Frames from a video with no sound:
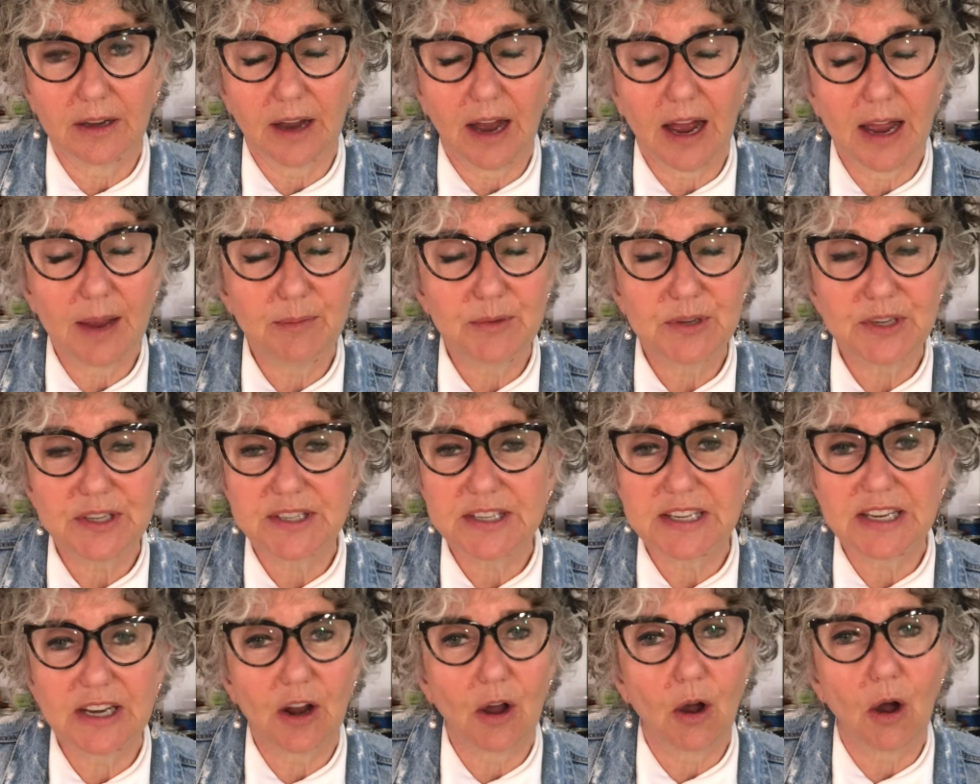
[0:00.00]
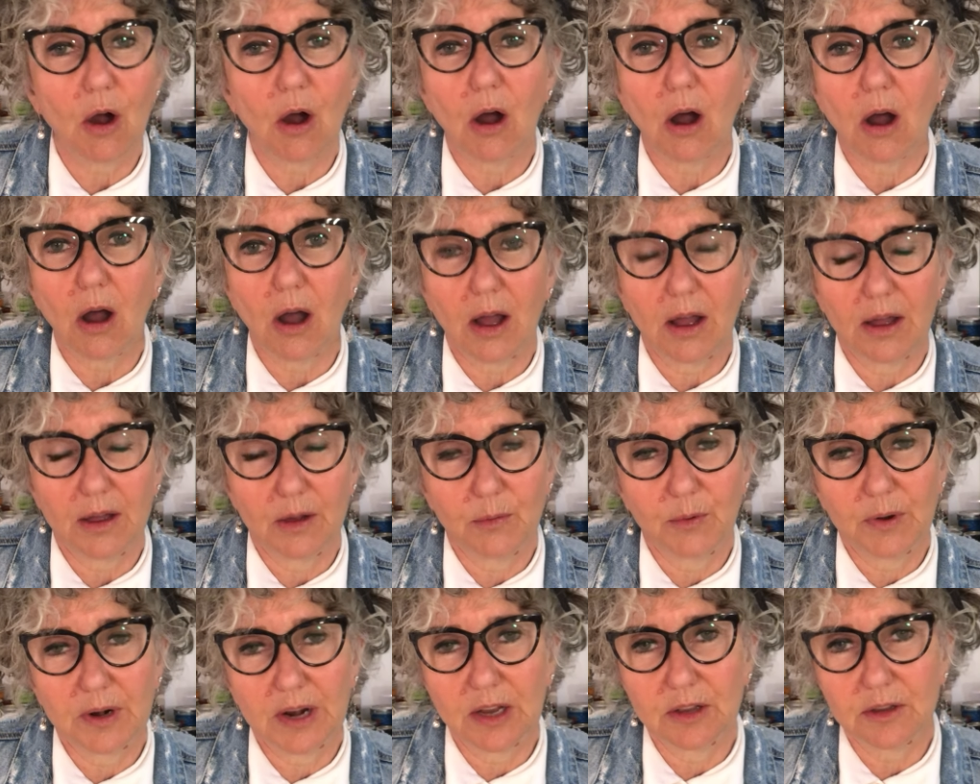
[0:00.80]
I'm just in awe
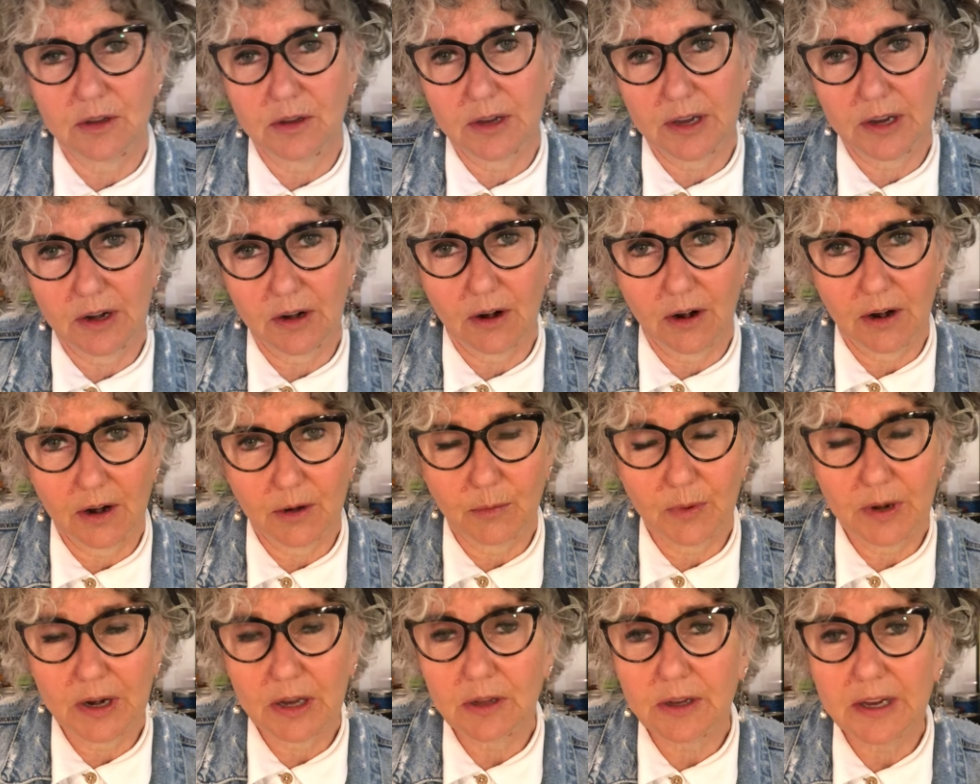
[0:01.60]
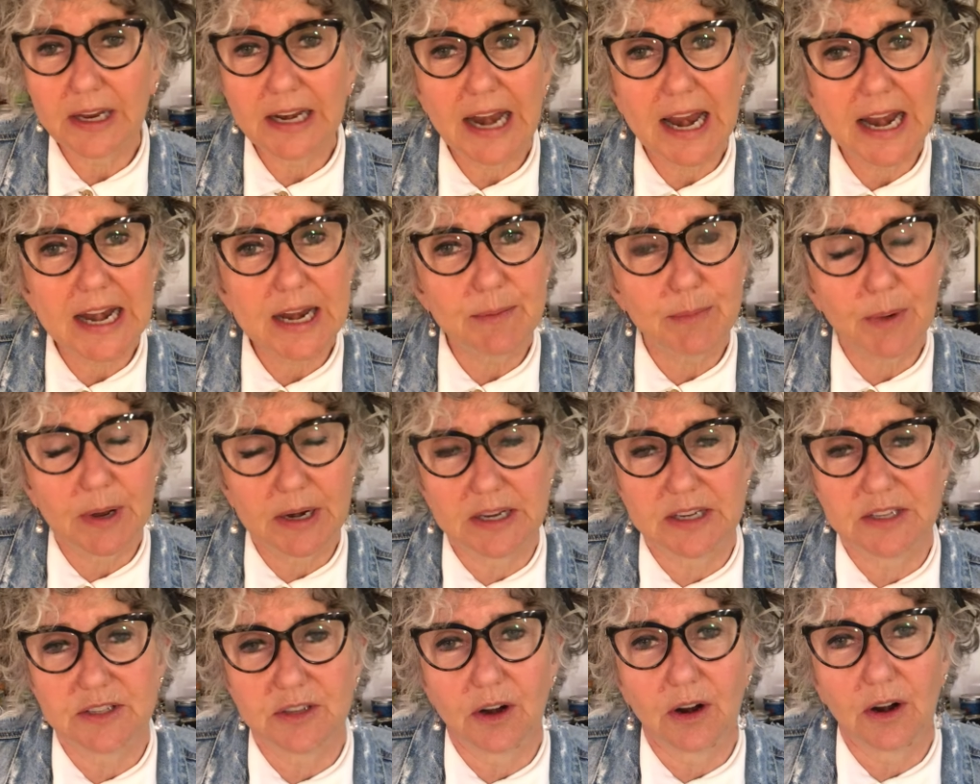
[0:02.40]
when I look at art, when I look at
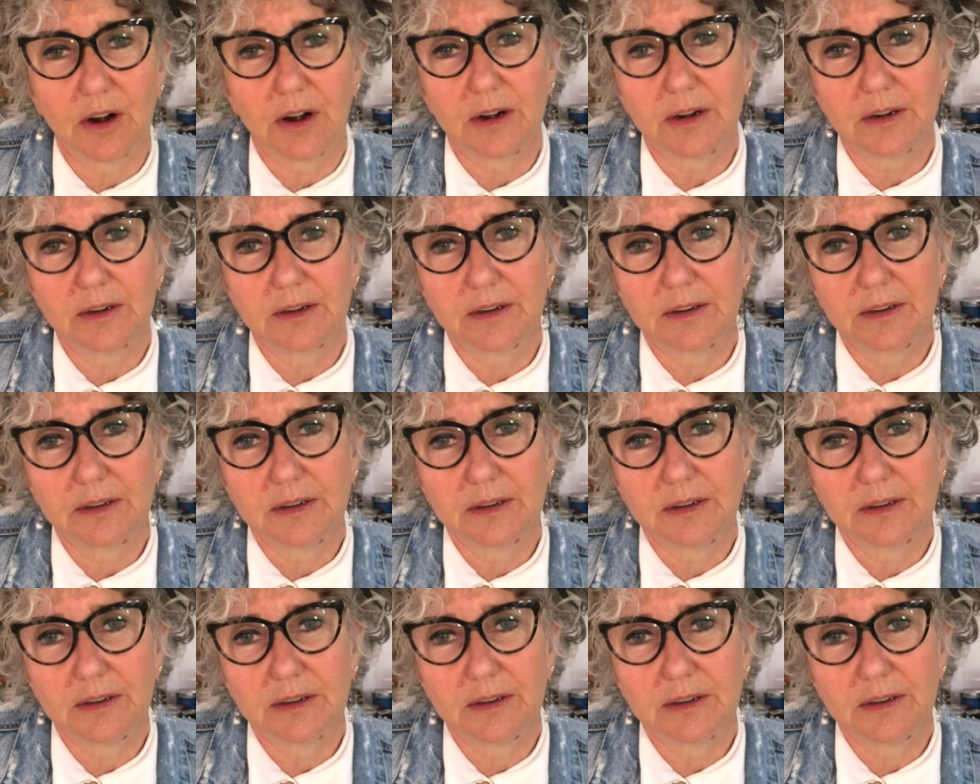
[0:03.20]
anybody's art.